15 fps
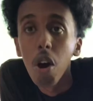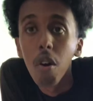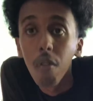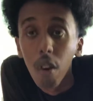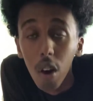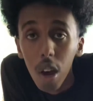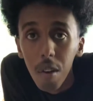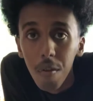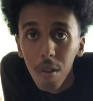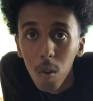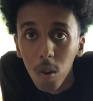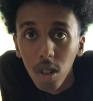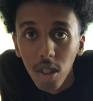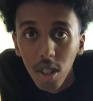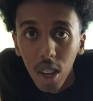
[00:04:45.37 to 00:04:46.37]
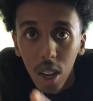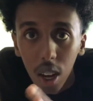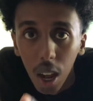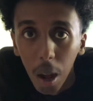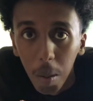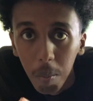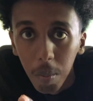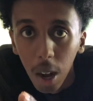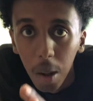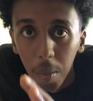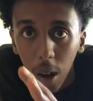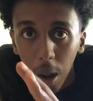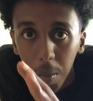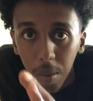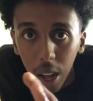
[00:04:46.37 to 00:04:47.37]
But everyone's saying
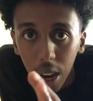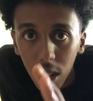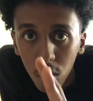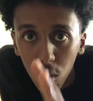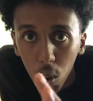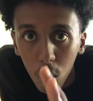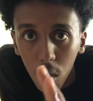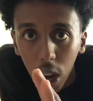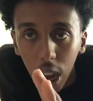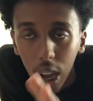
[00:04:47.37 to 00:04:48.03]
I'm not a tall guy.